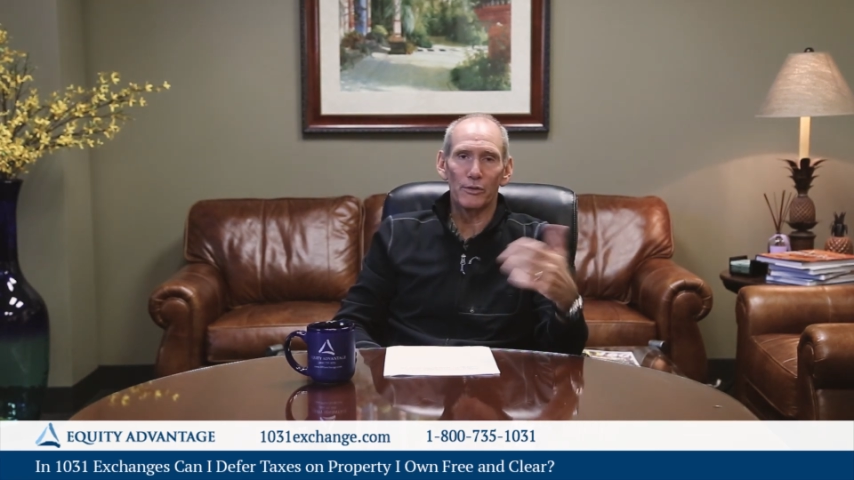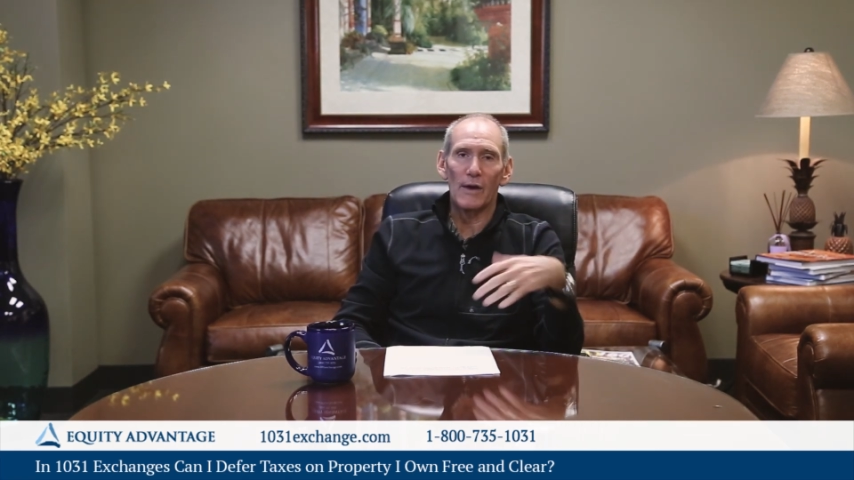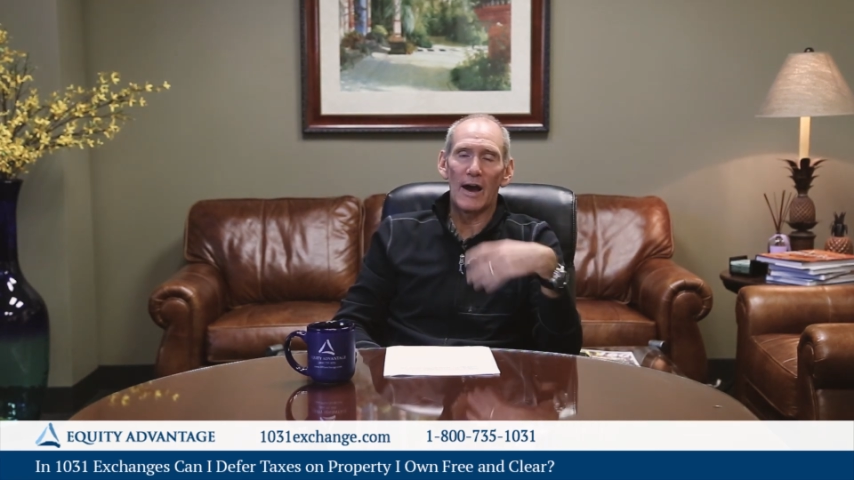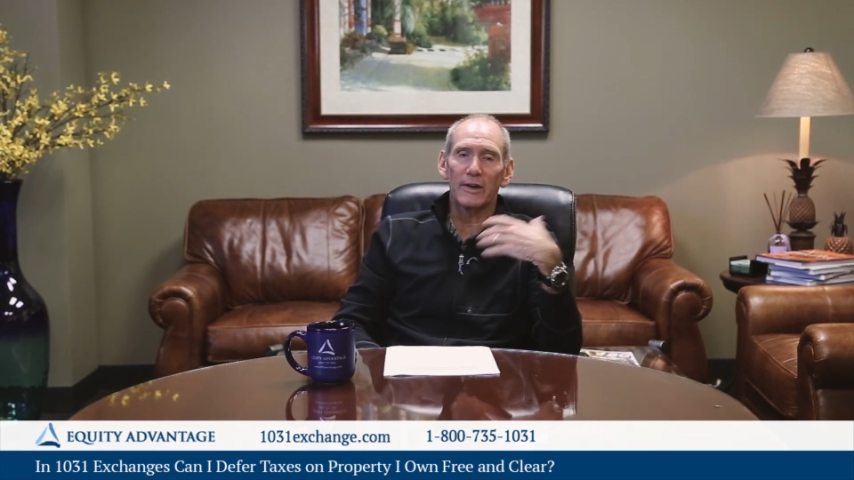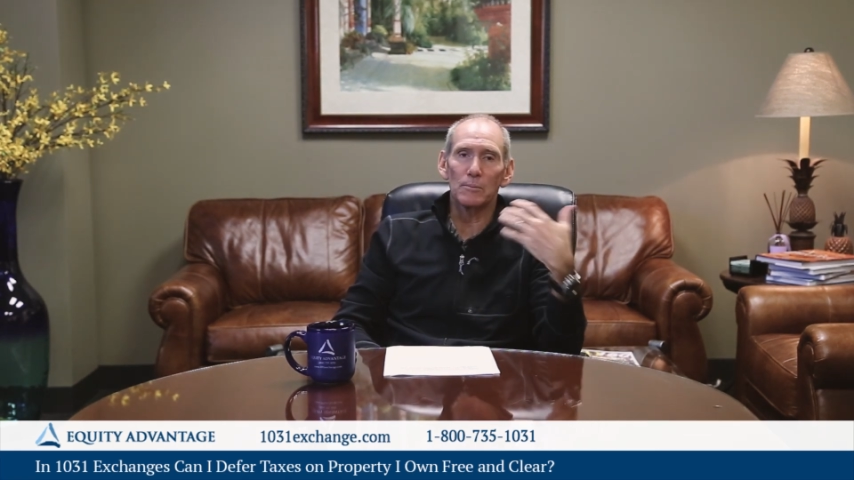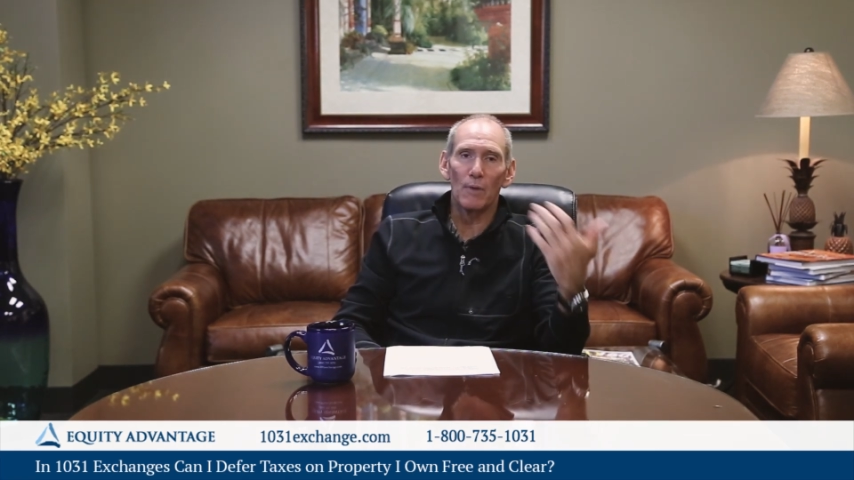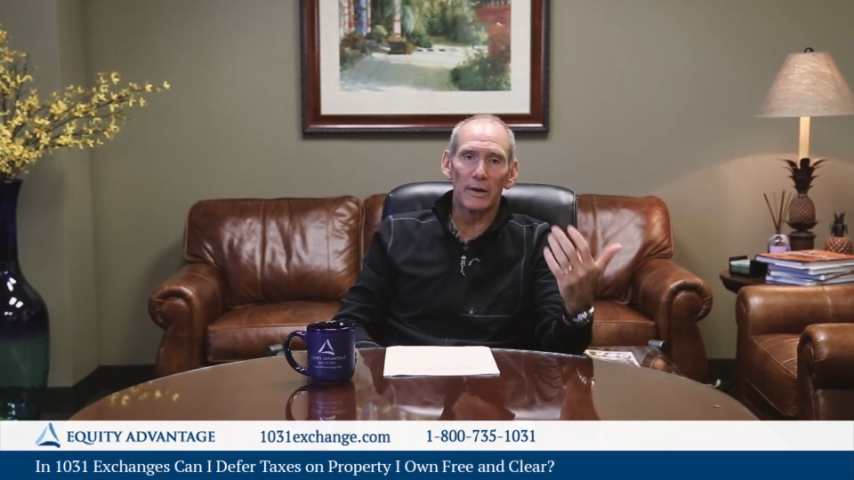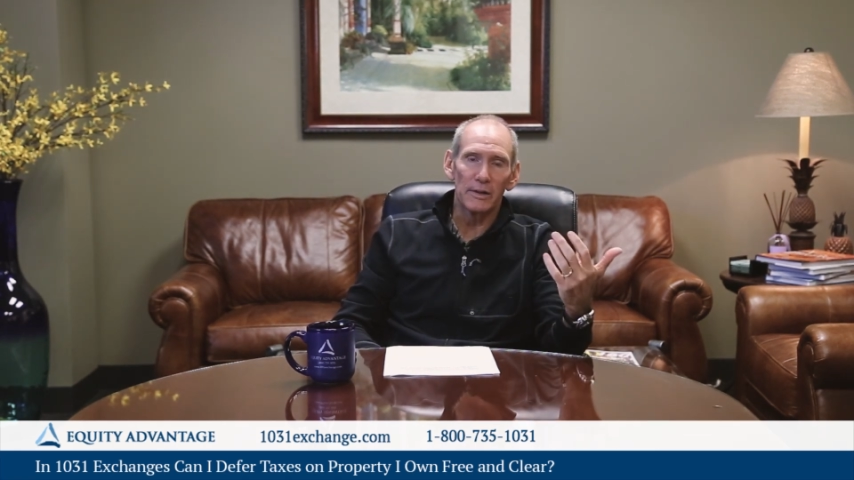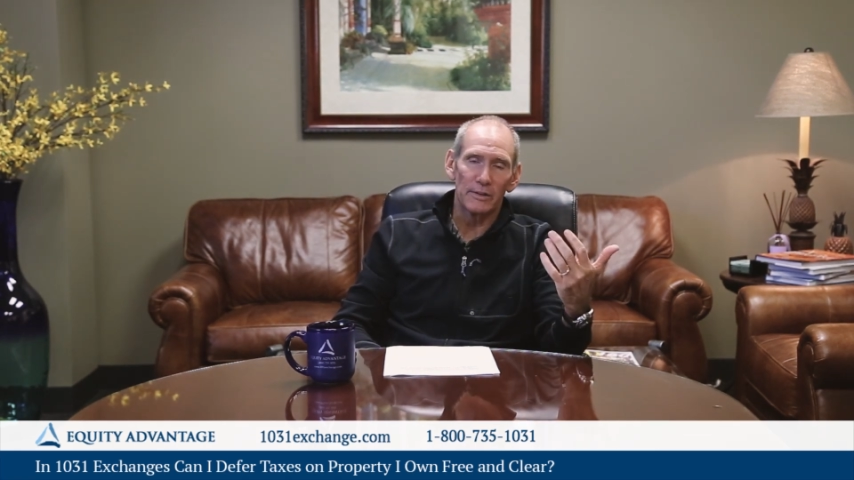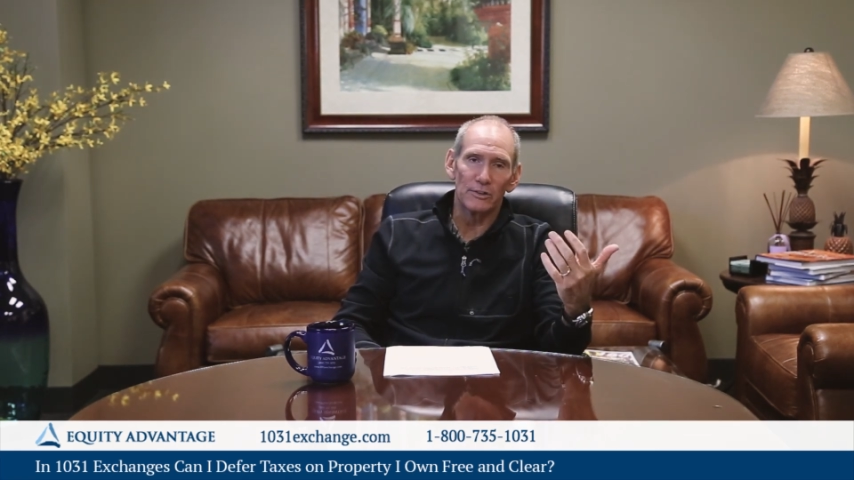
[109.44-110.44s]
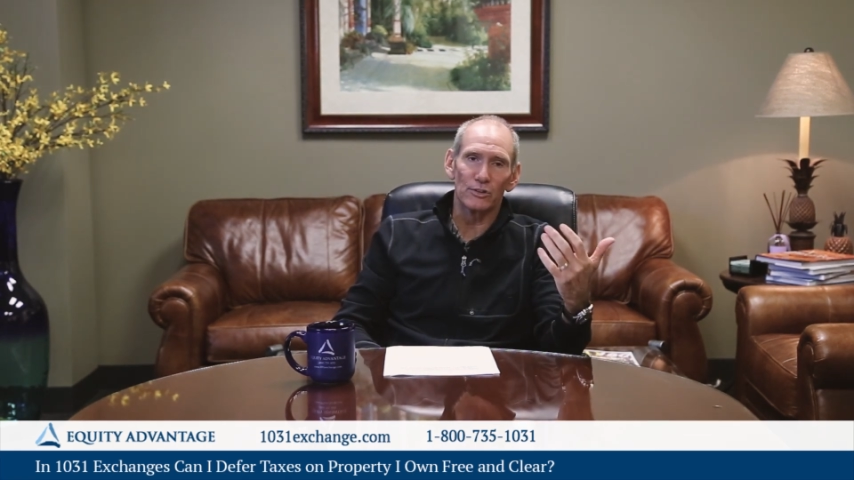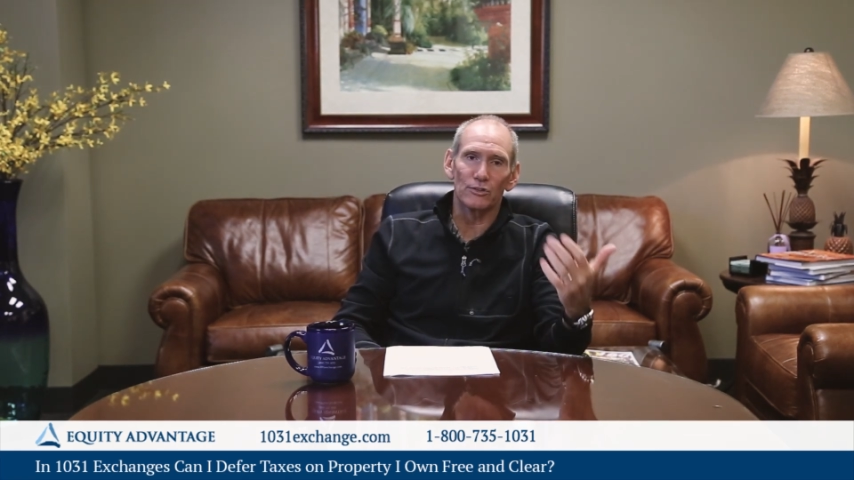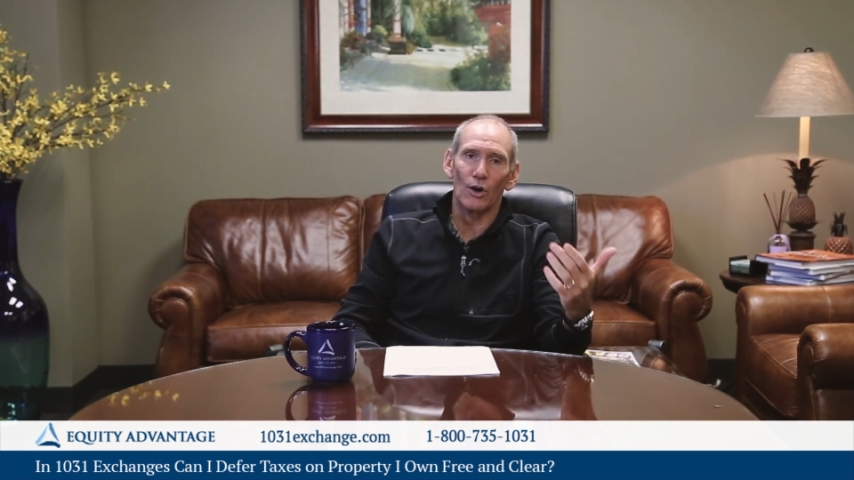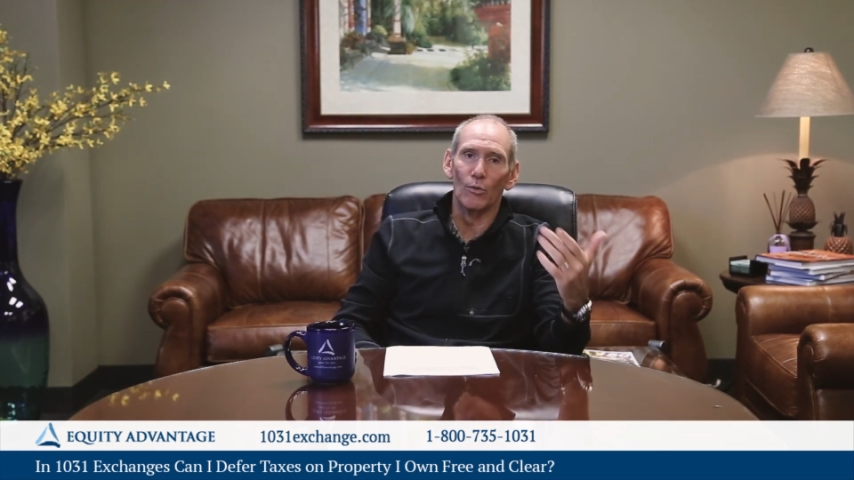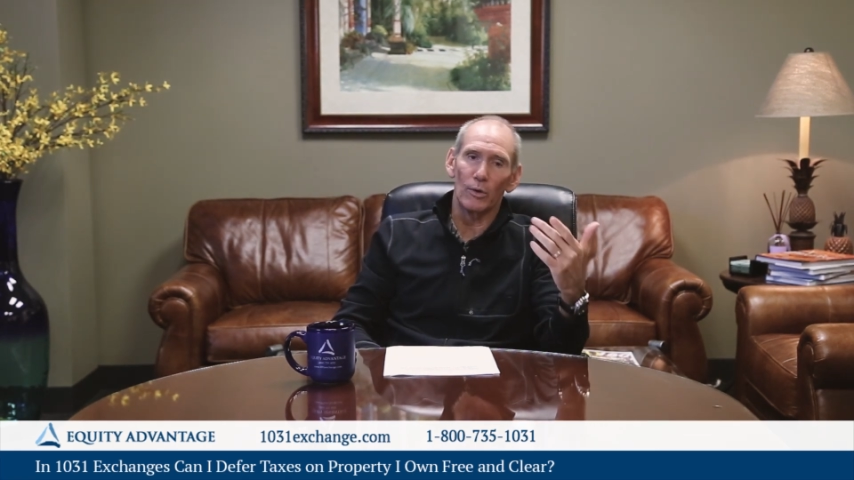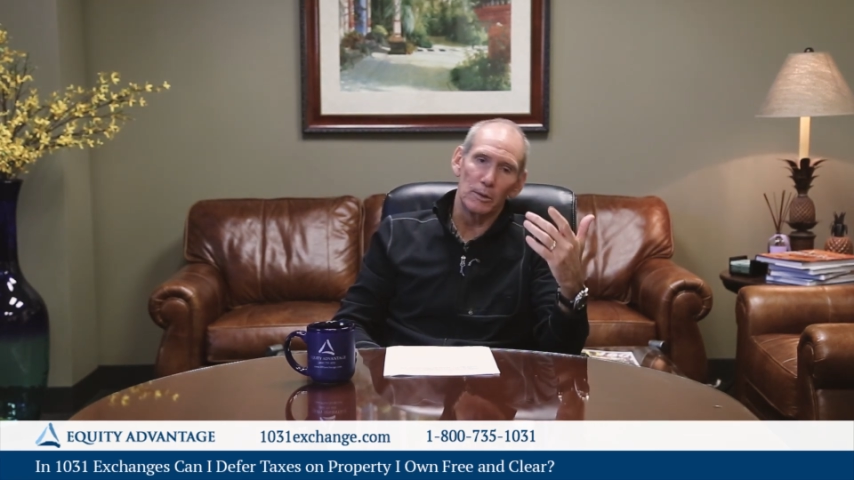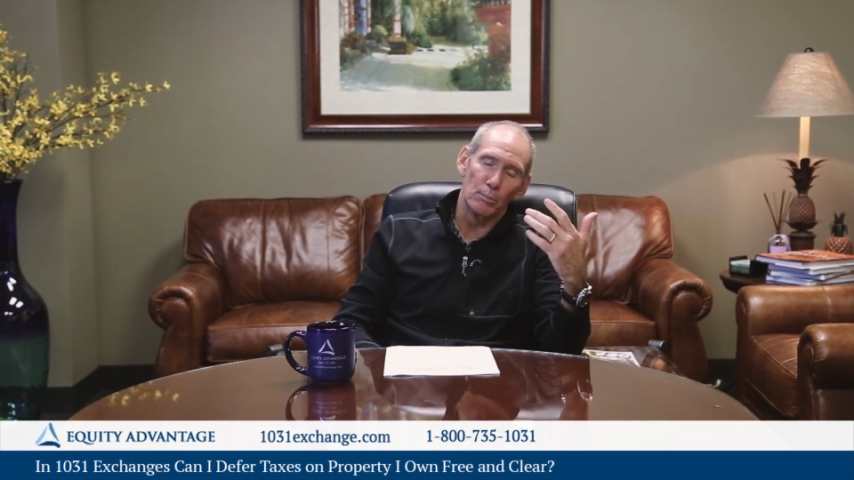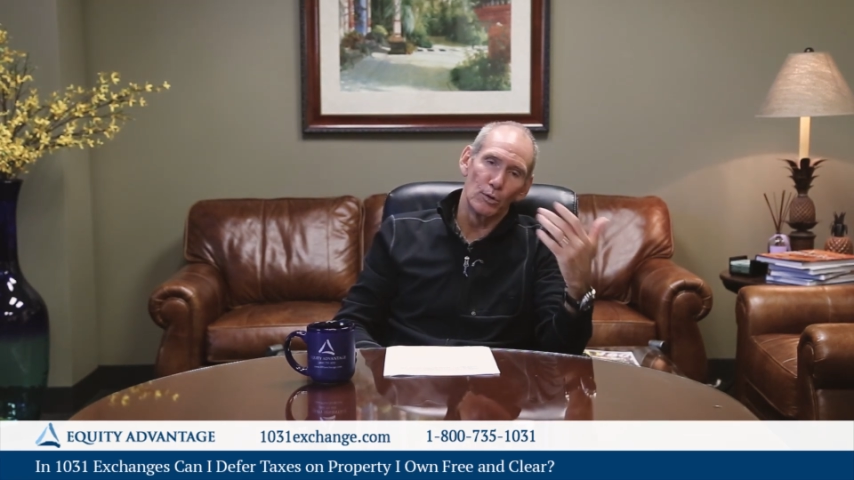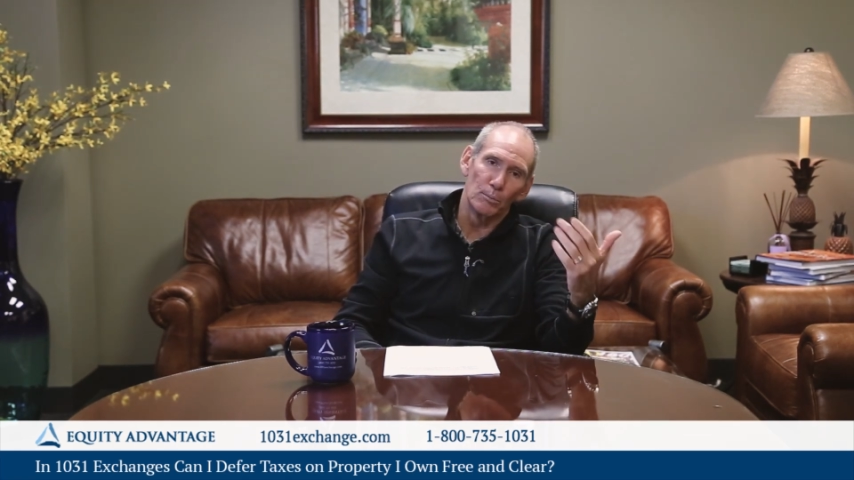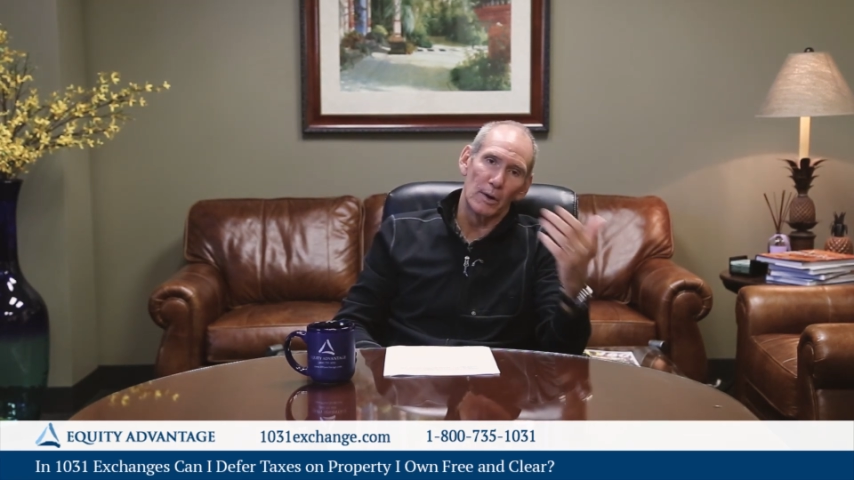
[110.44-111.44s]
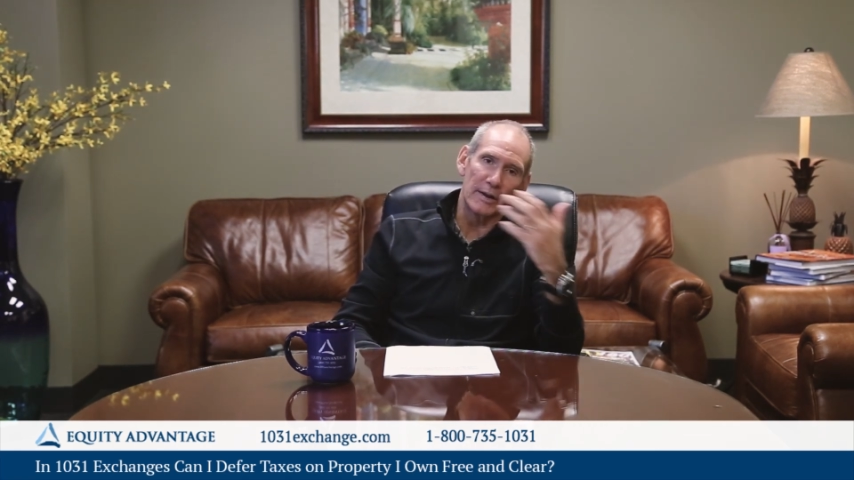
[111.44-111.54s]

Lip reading: with you adding money. They just don't want you pulling